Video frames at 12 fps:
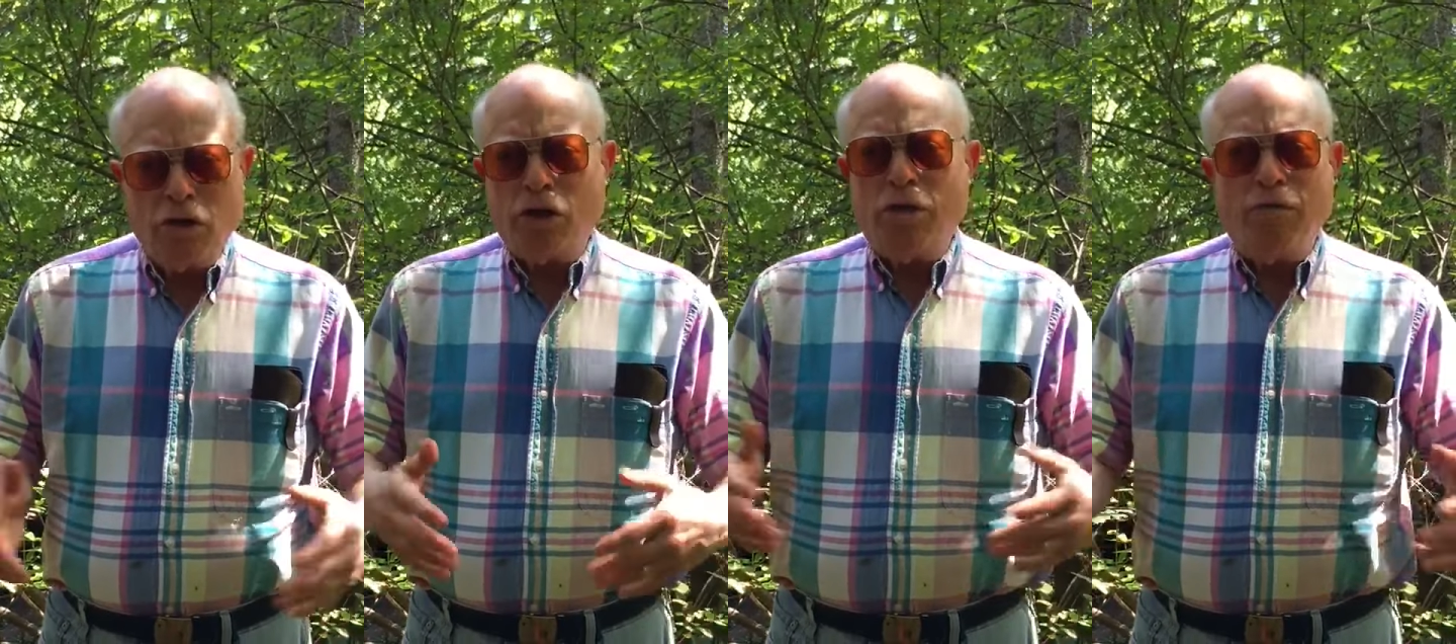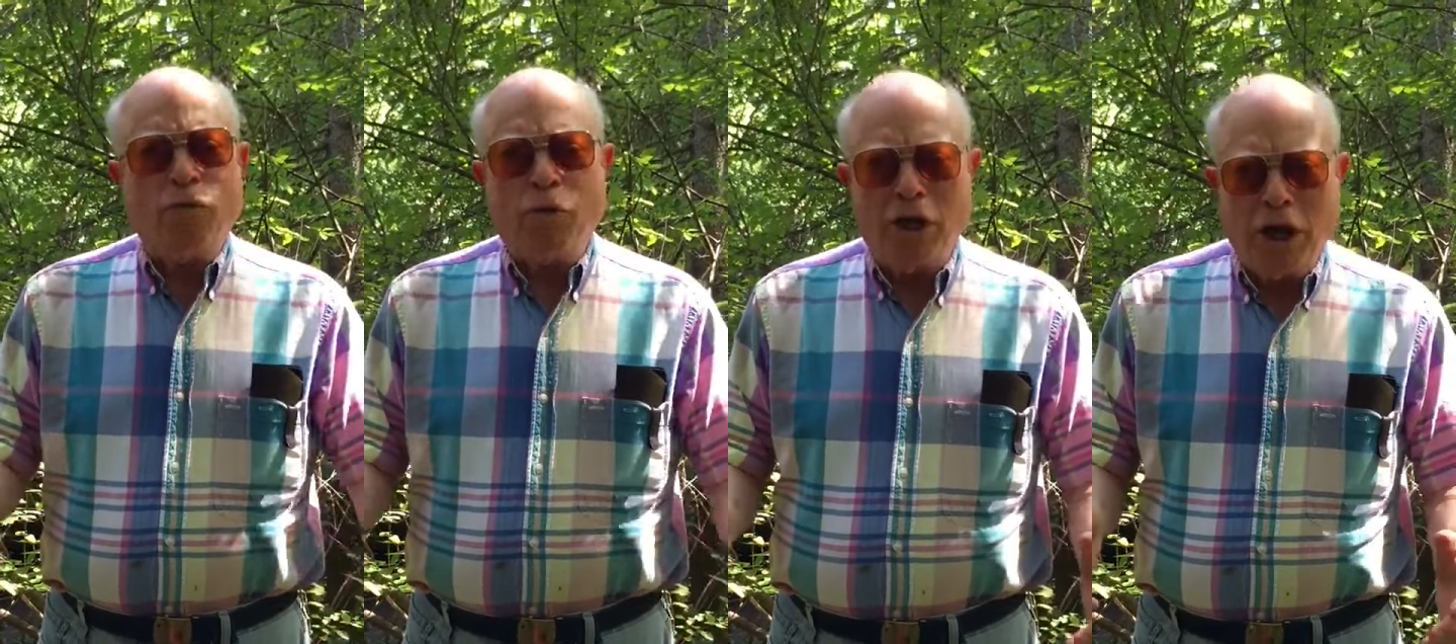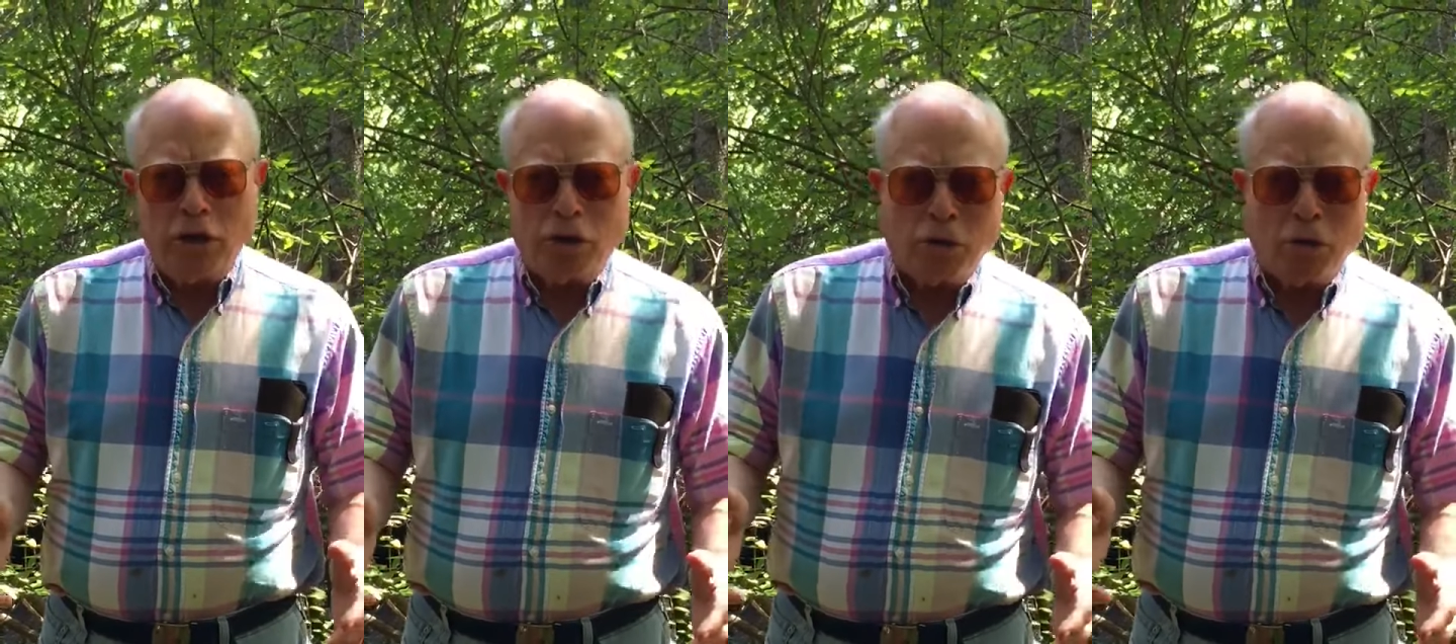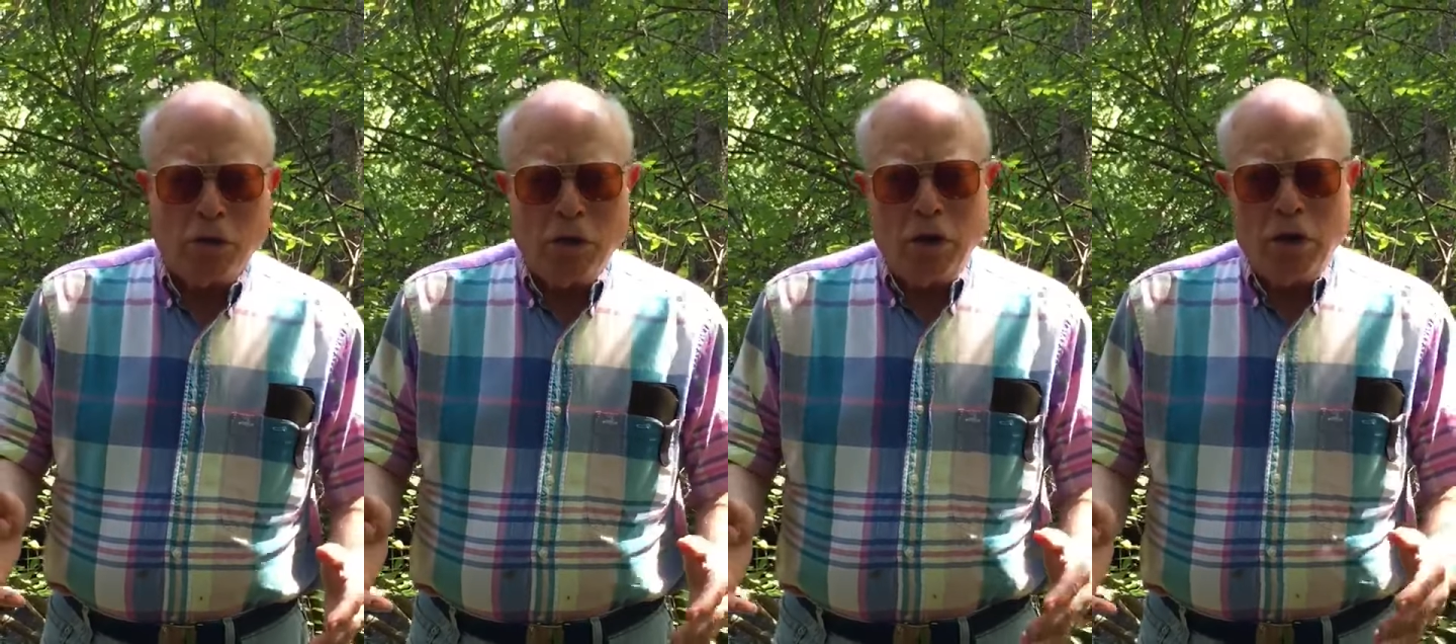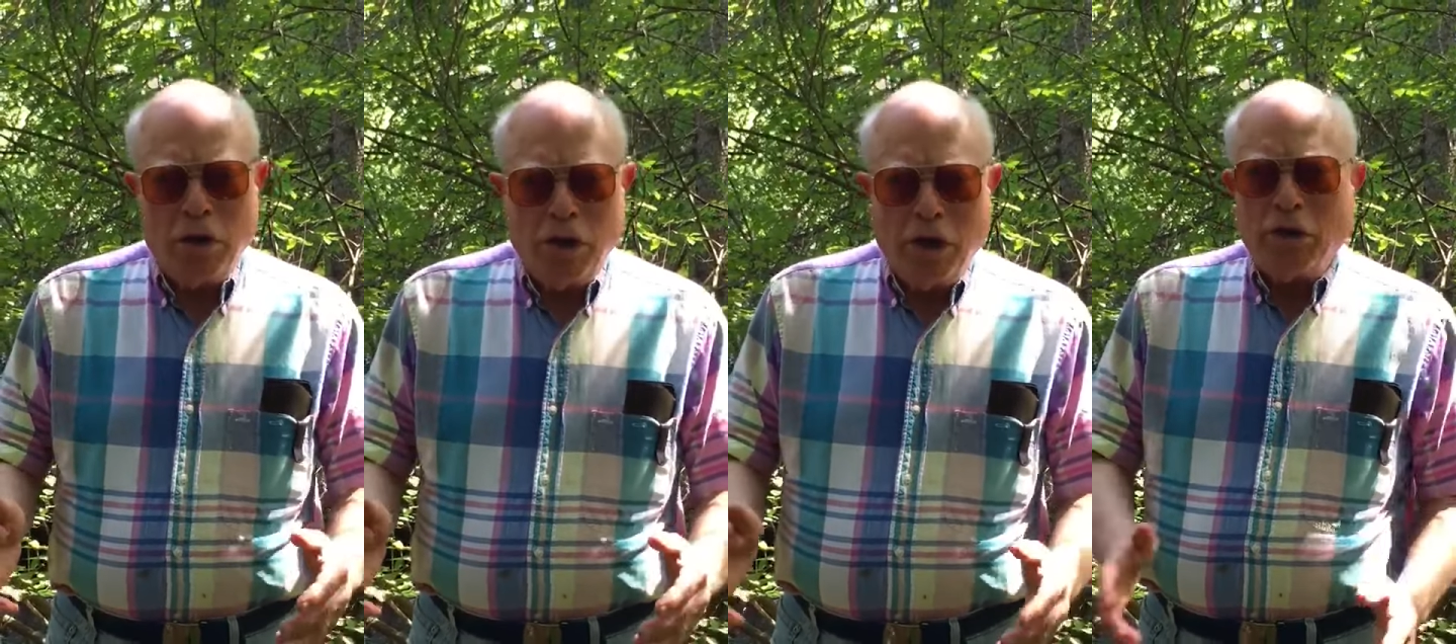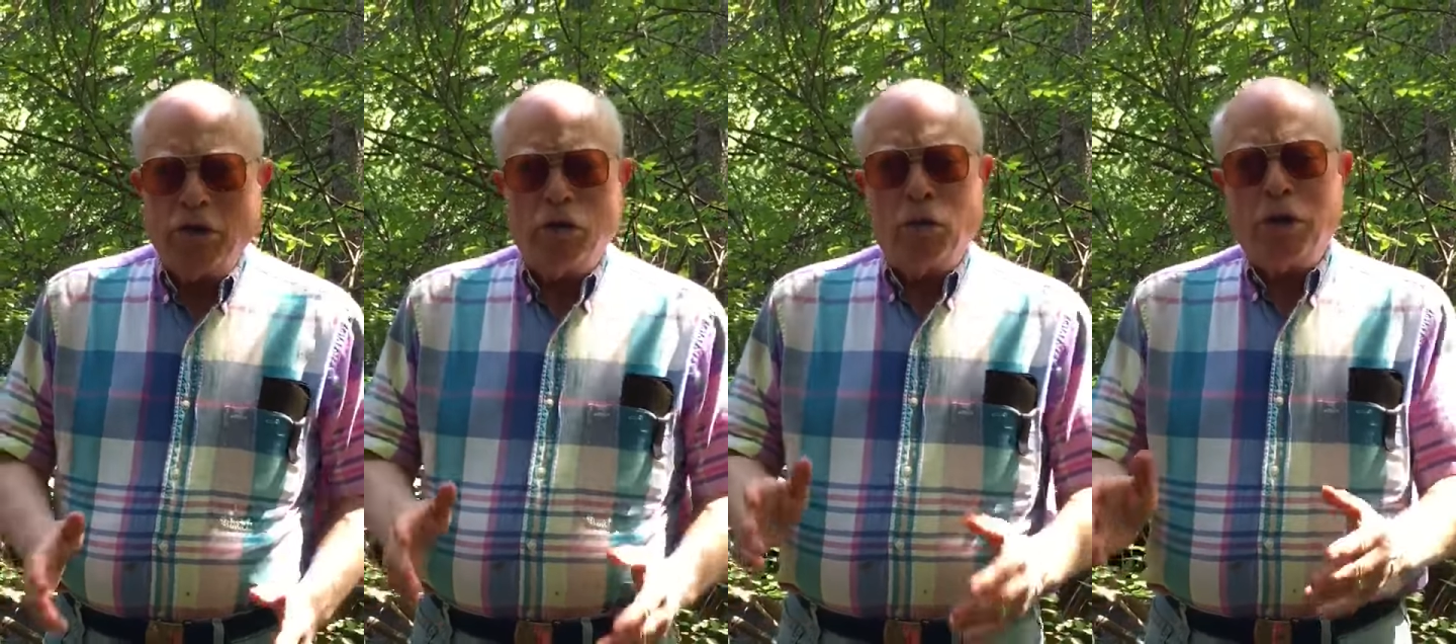sinful nature
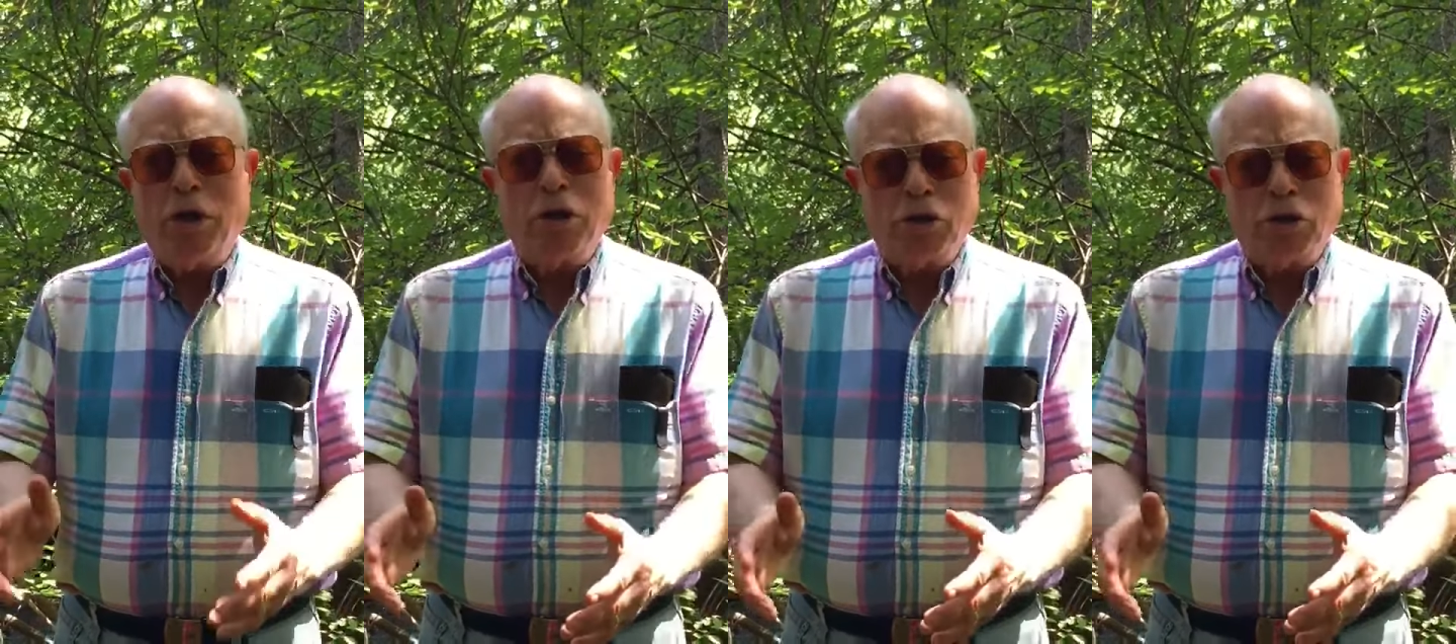into an